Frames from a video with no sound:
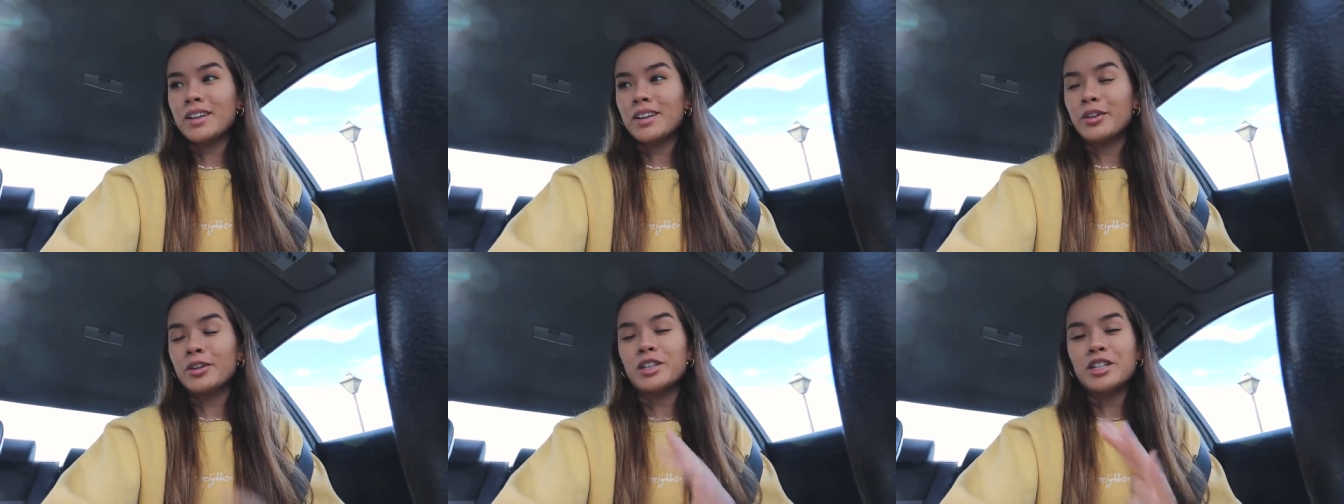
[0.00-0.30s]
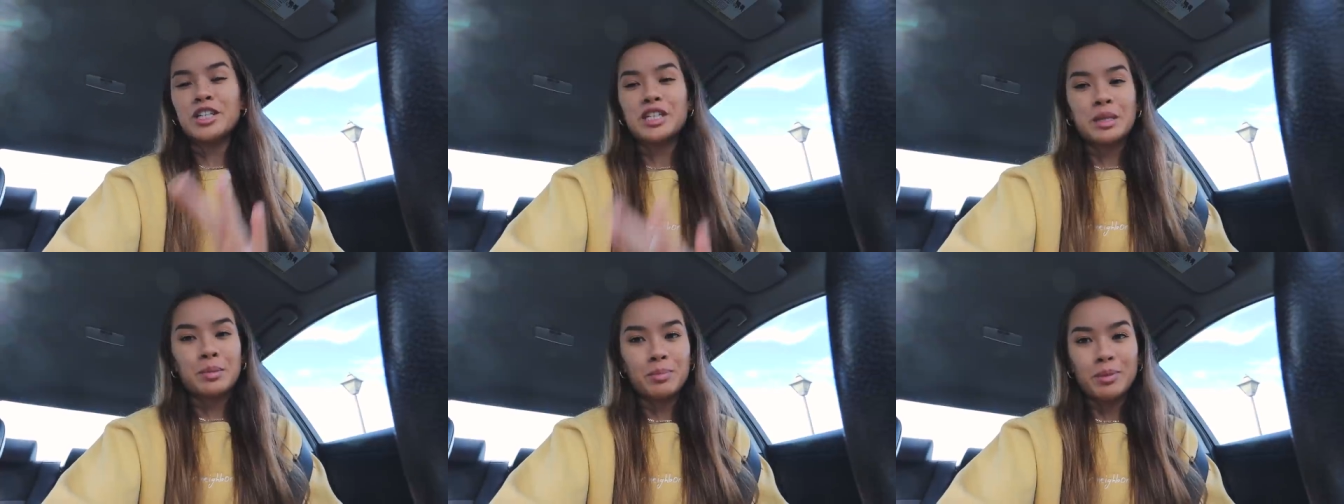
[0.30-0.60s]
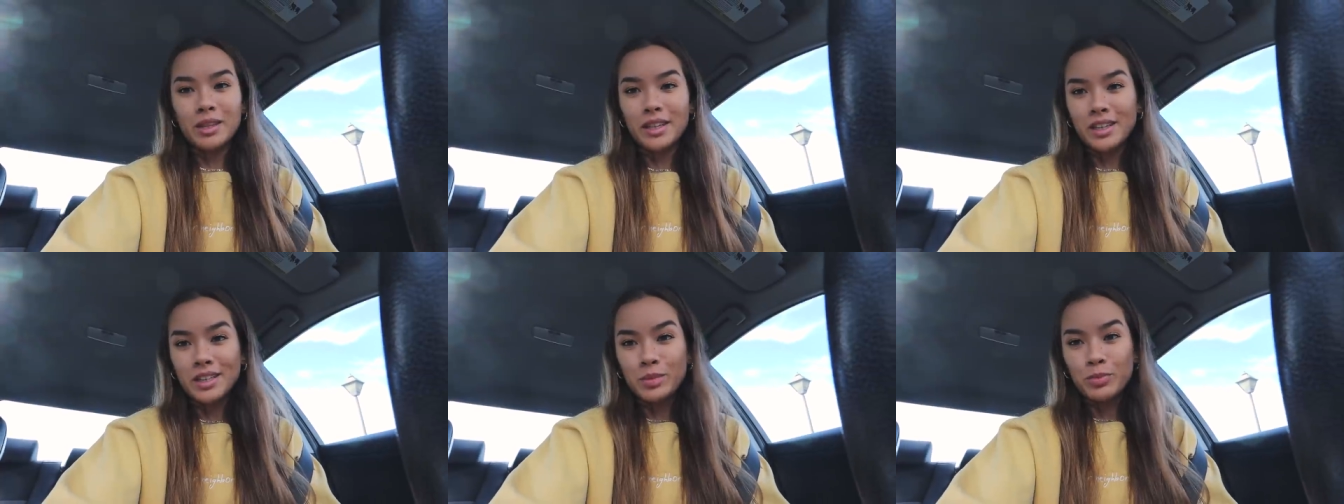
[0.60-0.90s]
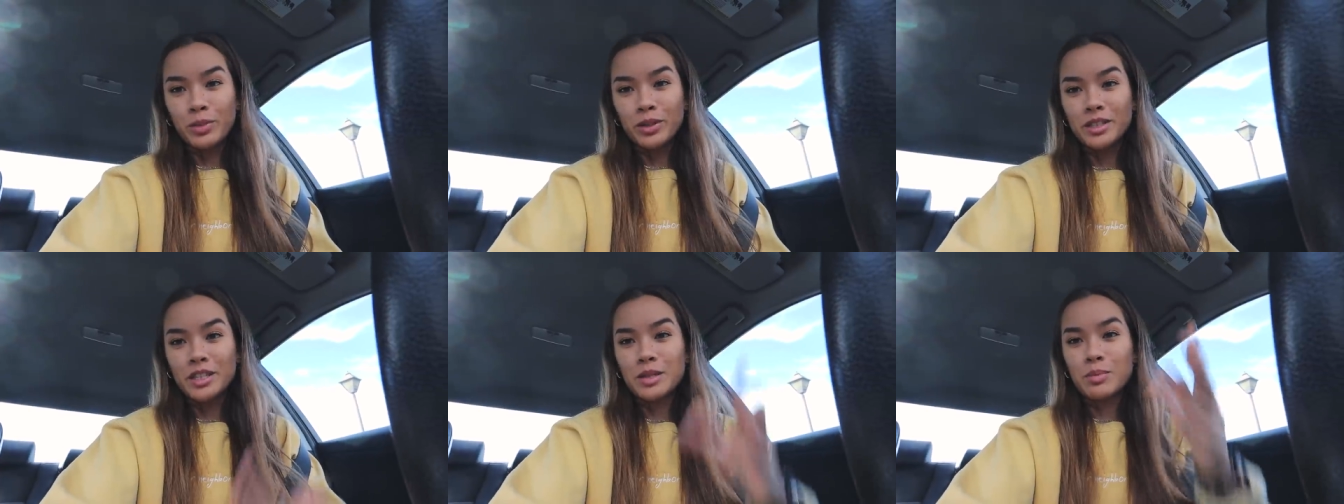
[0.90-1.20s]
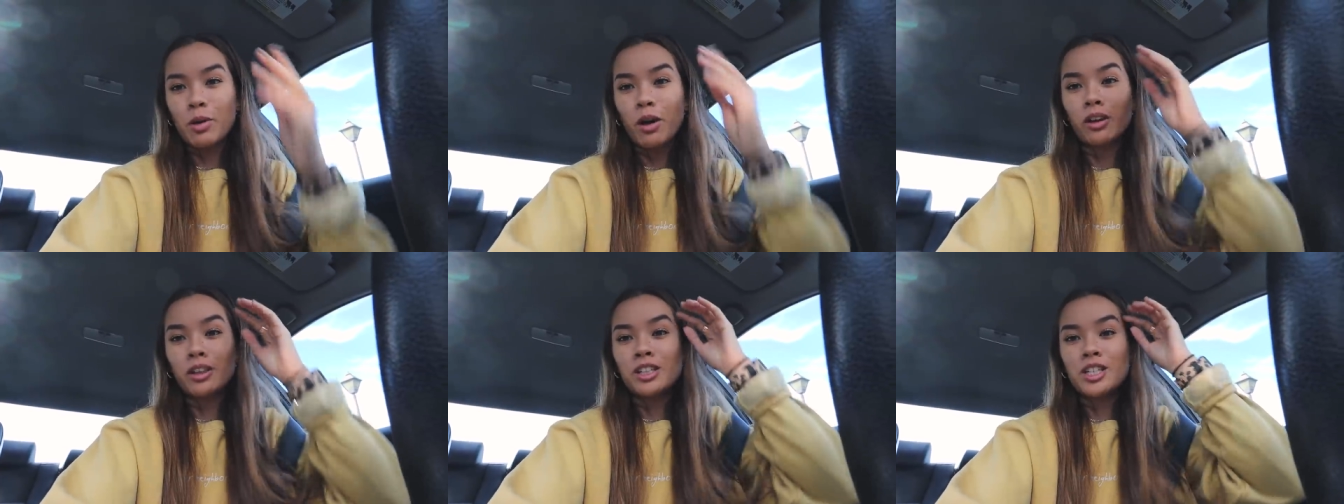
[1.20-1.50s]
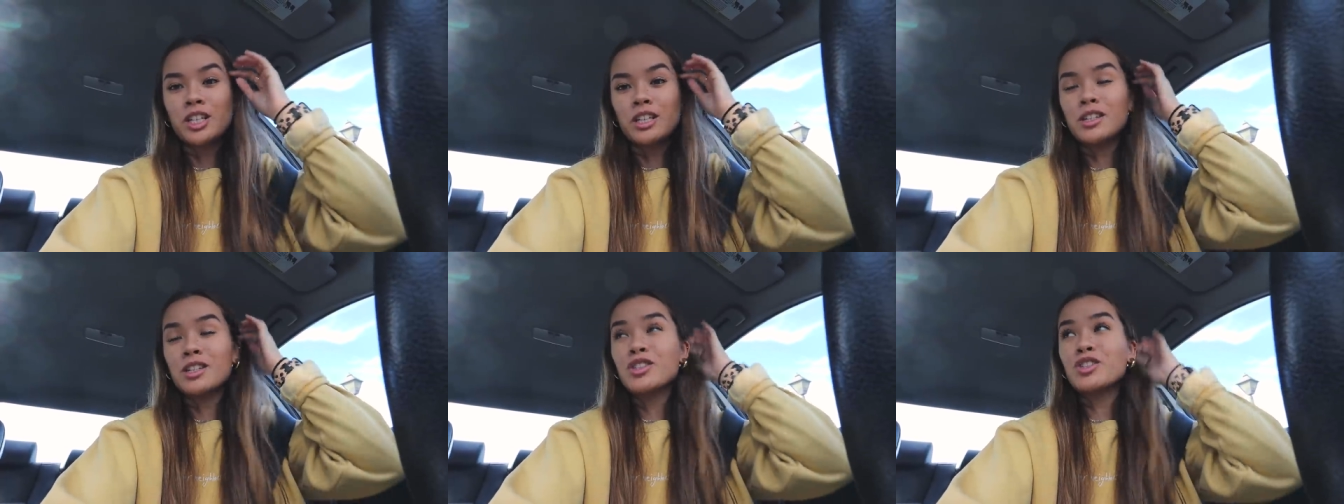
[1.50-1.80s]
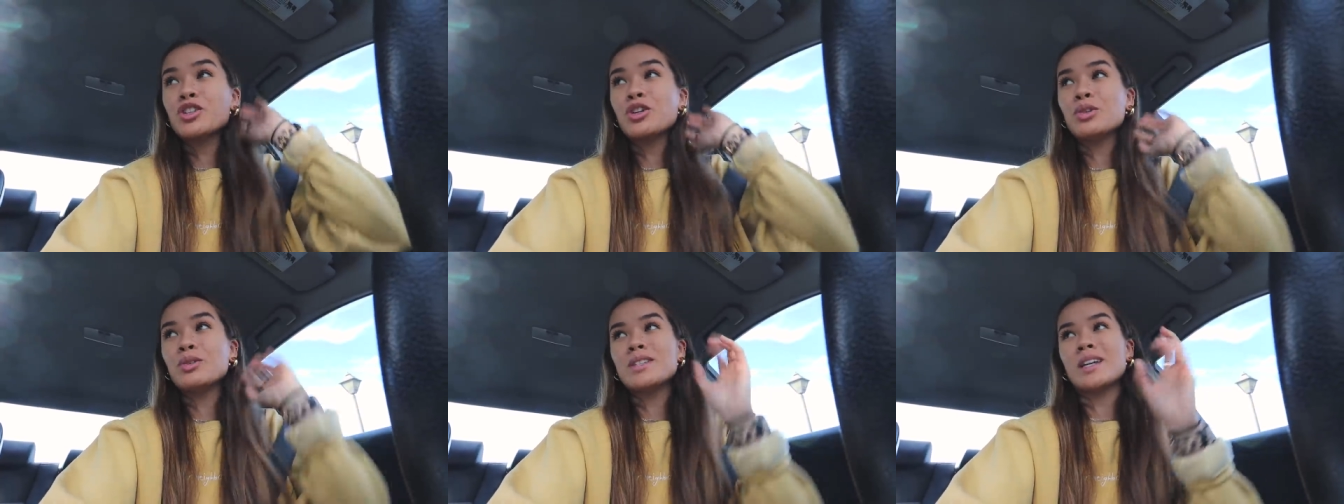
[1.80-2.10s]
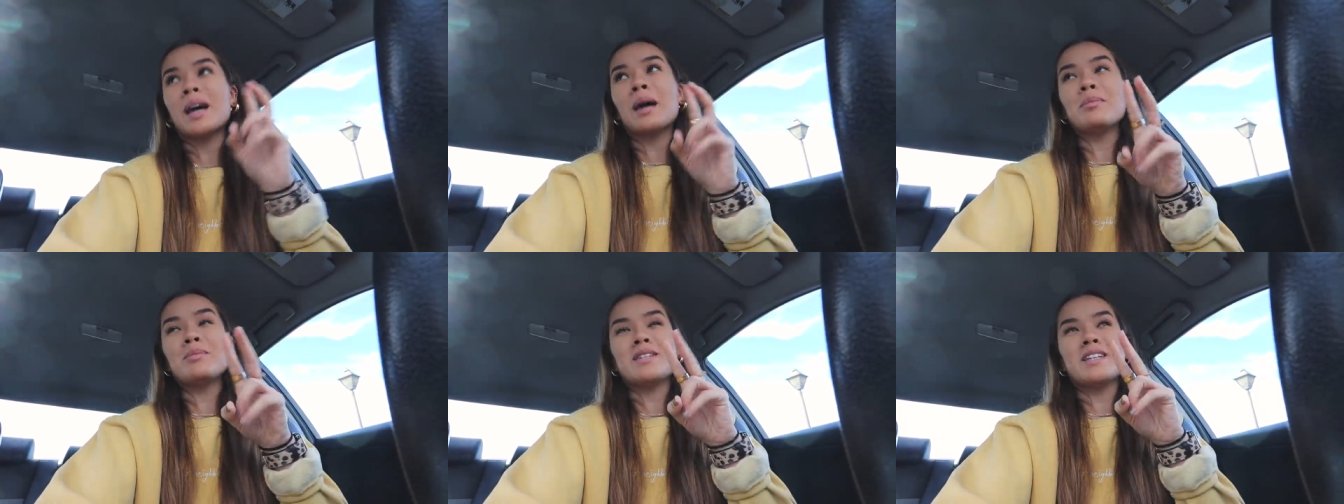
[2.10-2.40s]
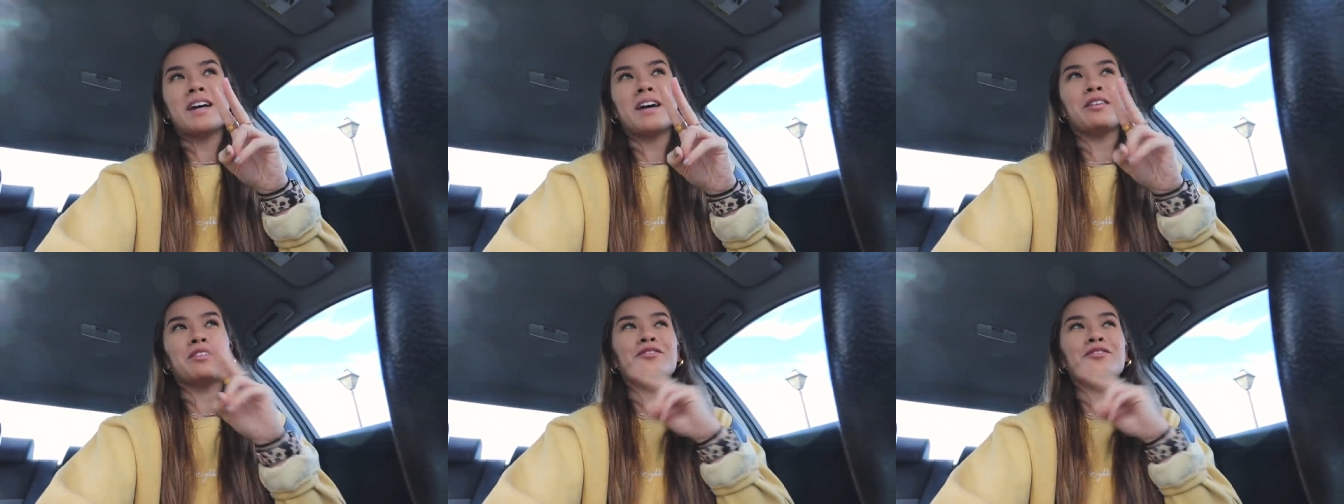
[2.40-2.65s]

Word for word: or ship these Princess Polly jeans two times now.